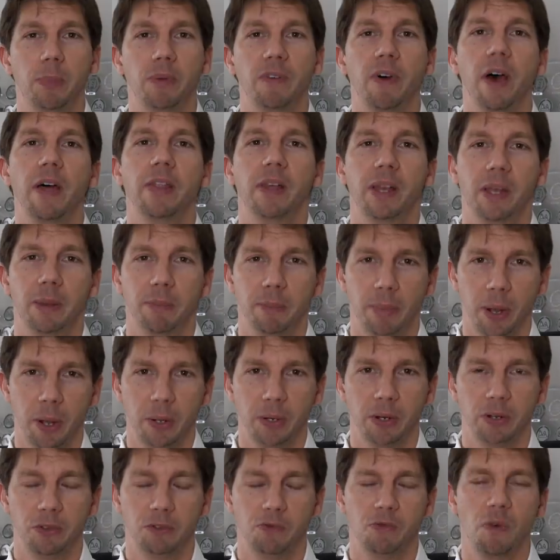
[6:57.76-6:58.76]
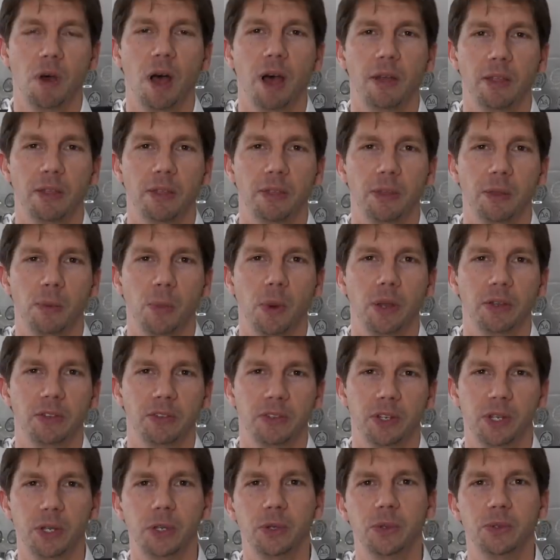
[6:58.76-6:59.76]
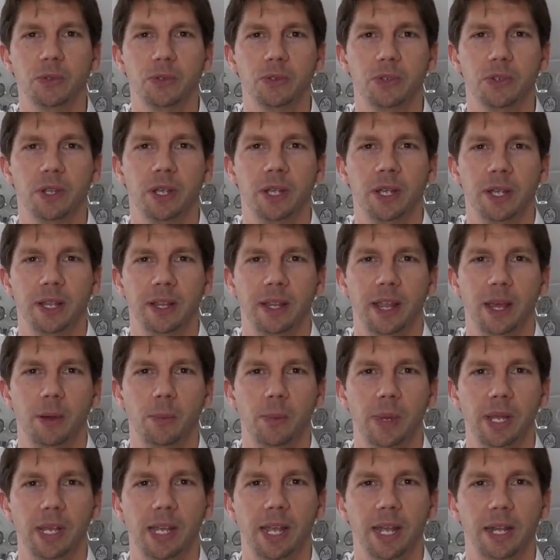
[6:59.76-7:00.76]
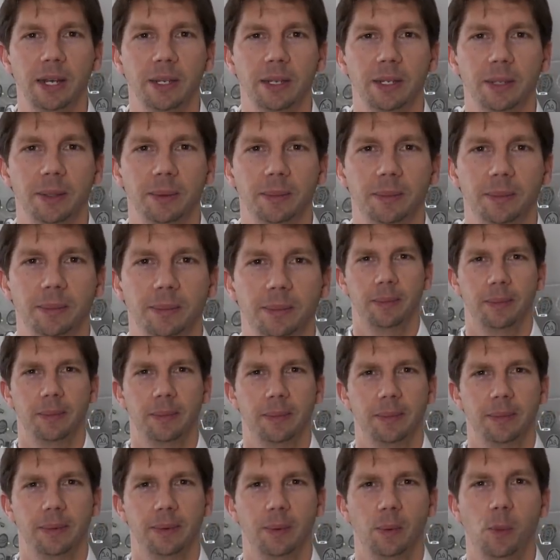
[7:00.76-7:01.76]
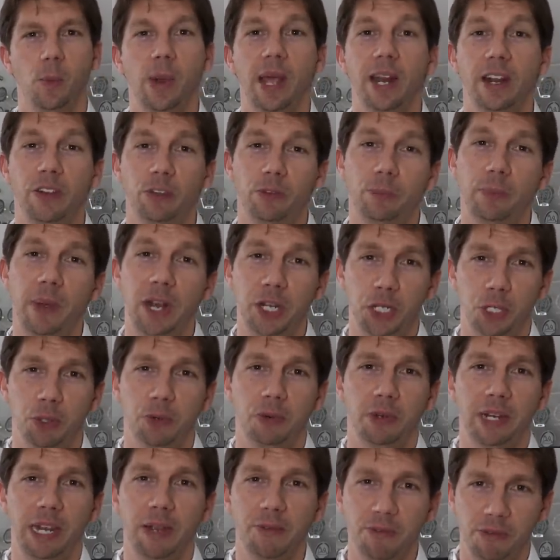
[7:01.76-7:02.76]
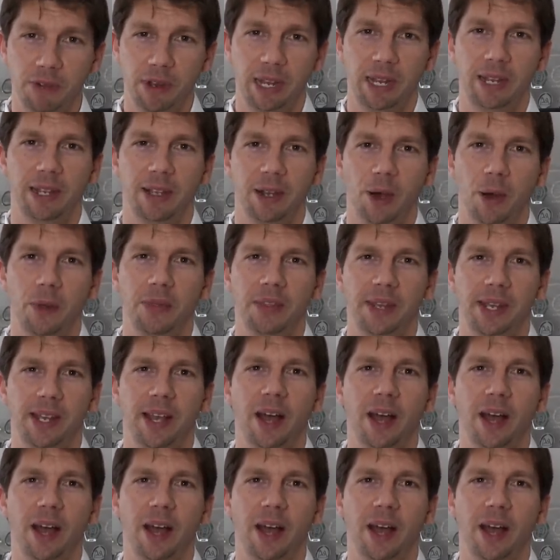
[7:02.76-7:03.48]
up of other components rather than the ones used that weekend. We had a special livery on the